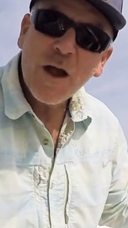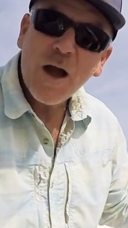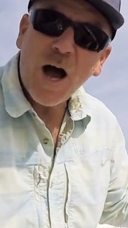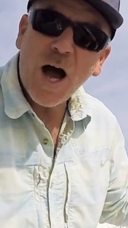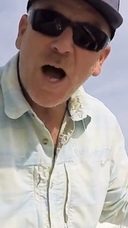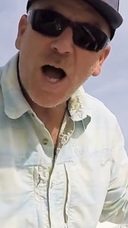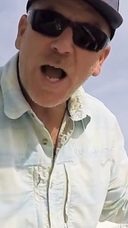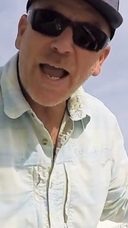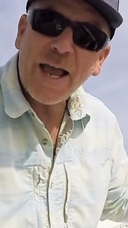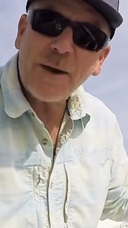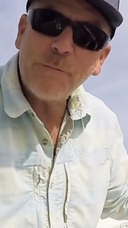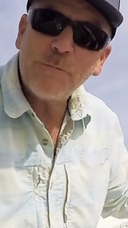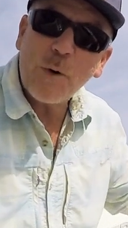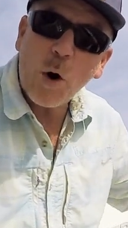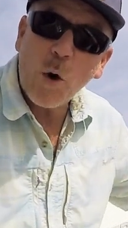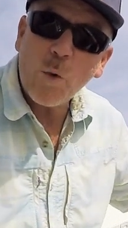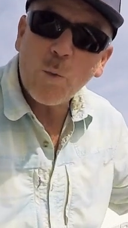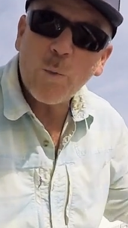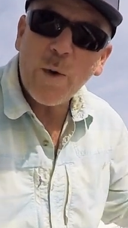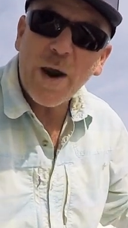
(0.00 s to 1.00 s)
and
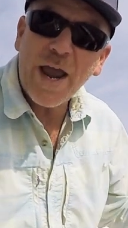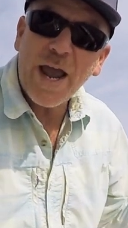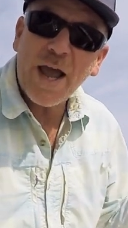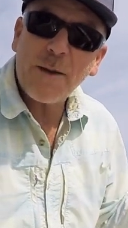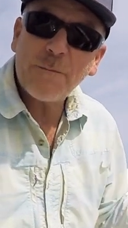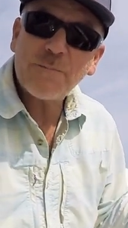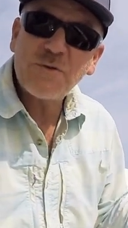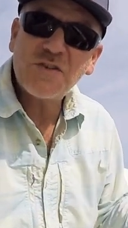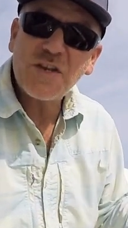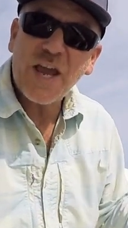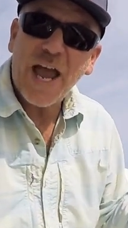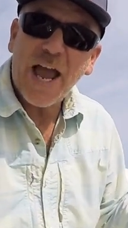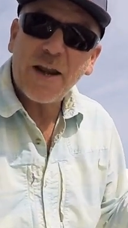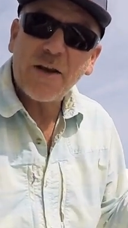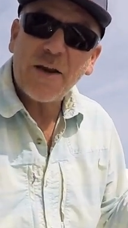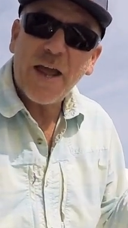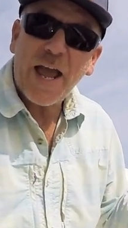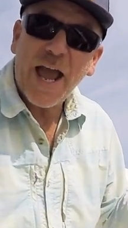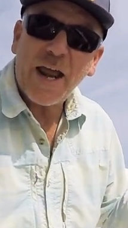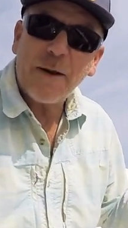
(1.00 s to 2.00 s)
boat ramps
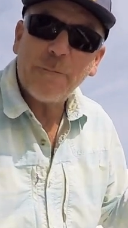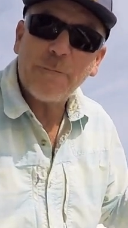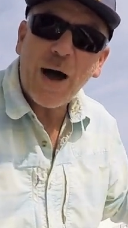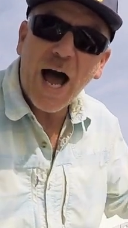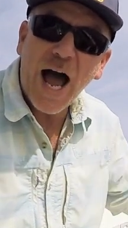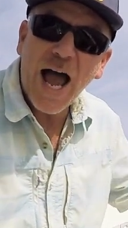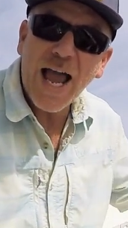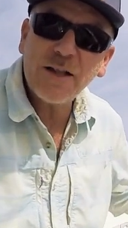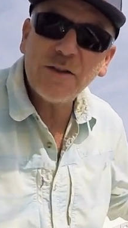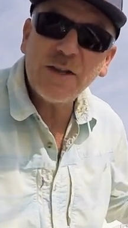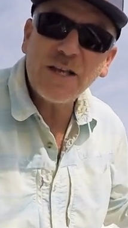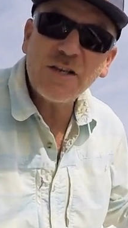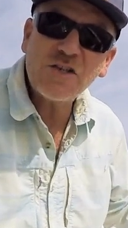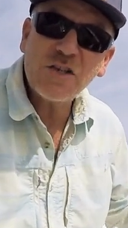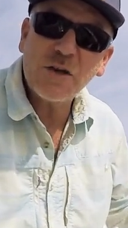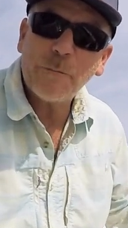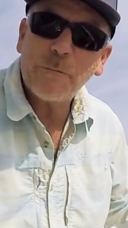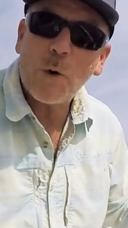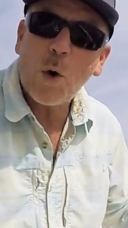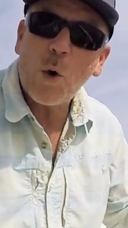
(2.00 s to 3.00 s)
and
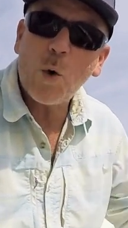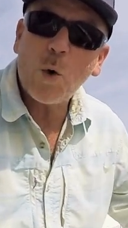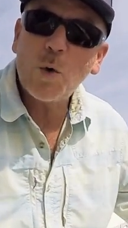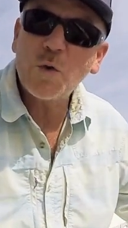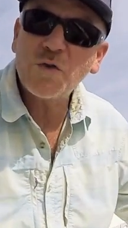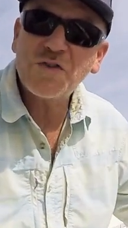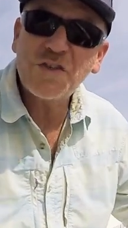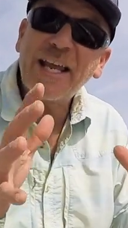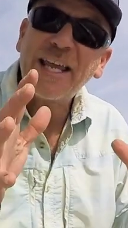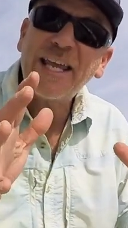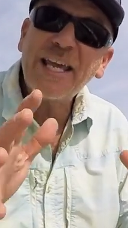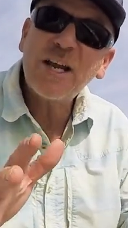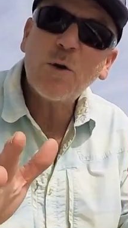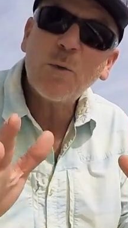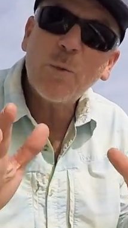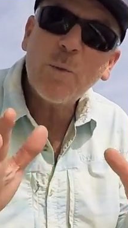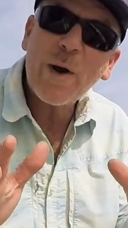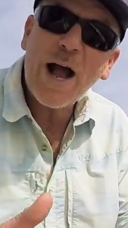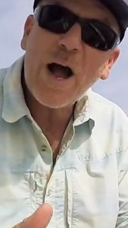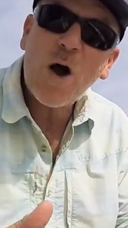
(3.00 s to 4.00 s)
pilings and poles, and get
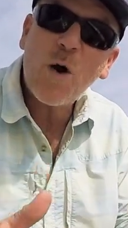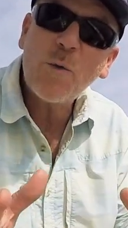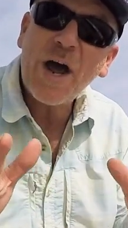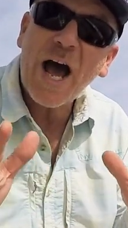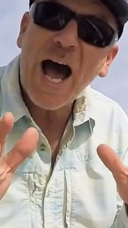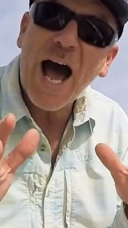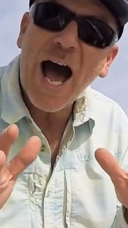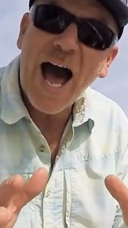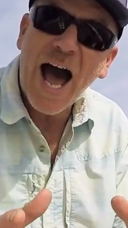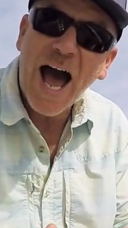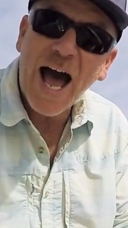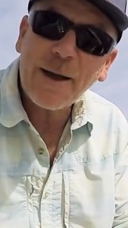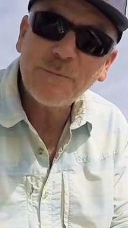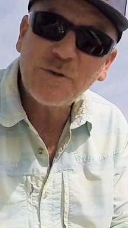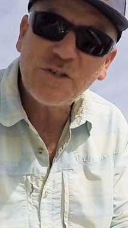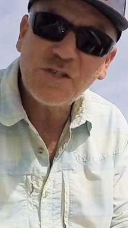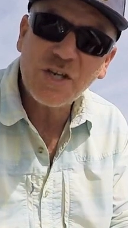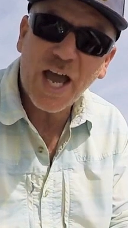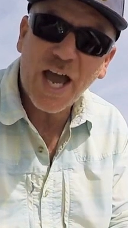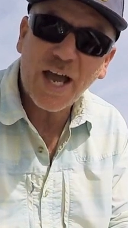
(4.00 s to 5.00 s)
around
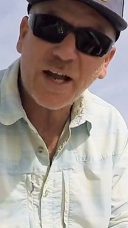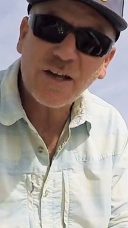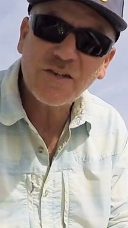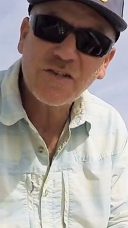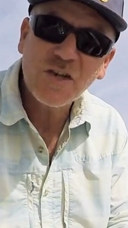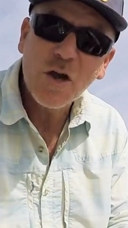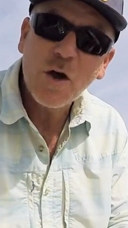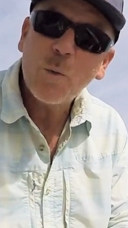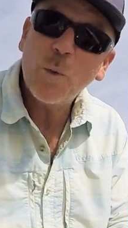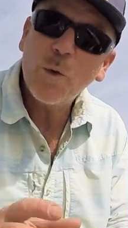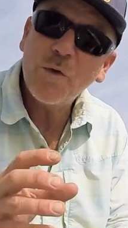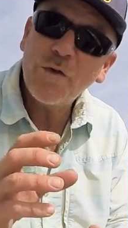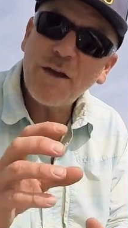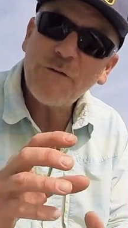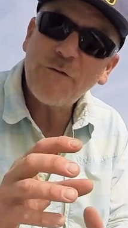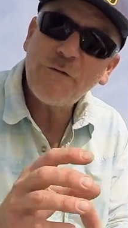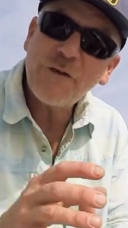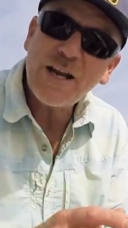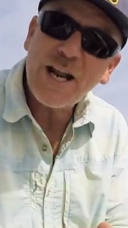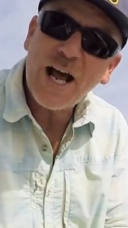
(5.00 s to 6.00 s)
objects where
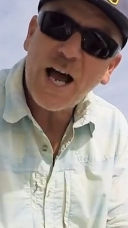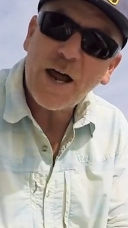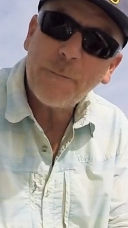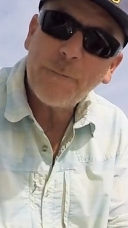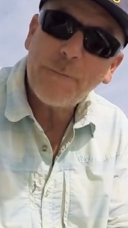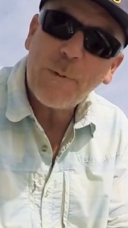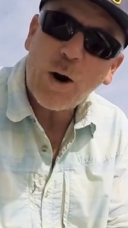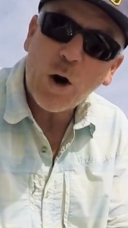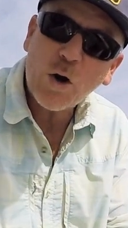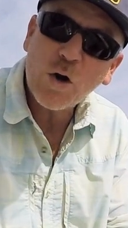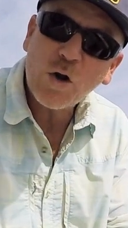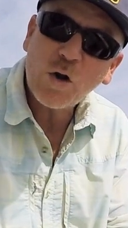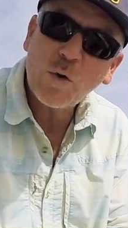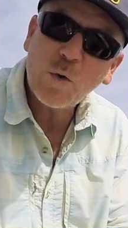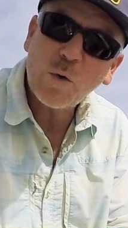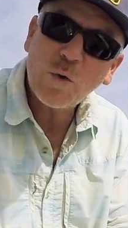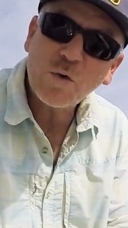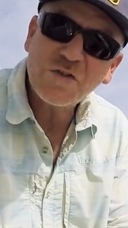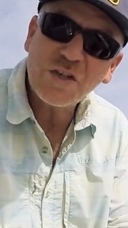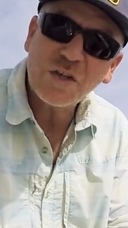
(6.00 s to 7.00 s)
they feed on
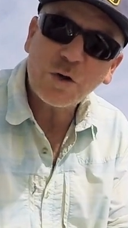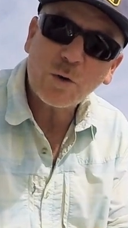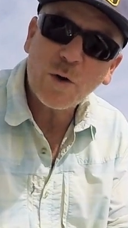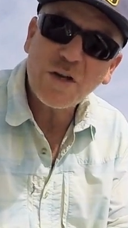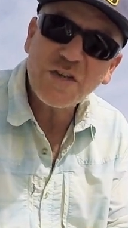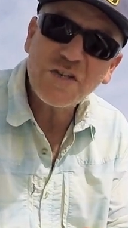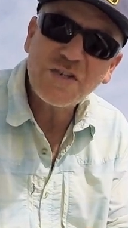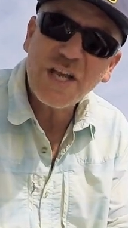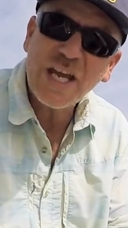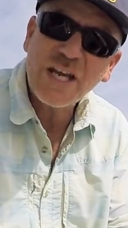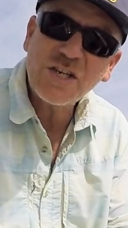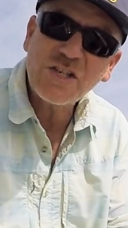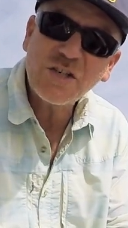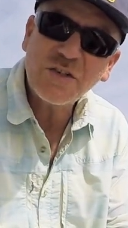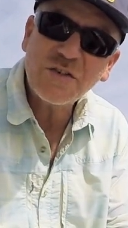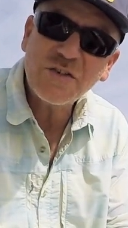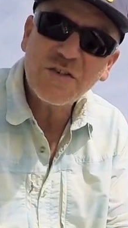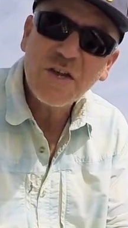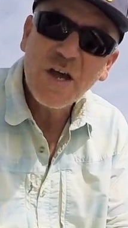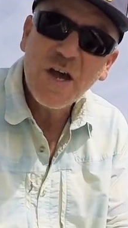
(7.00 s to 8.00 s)
barnacles and
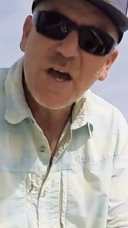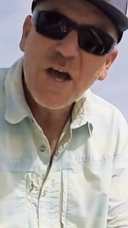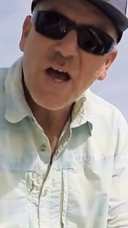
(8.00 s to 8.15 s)
crustaceans,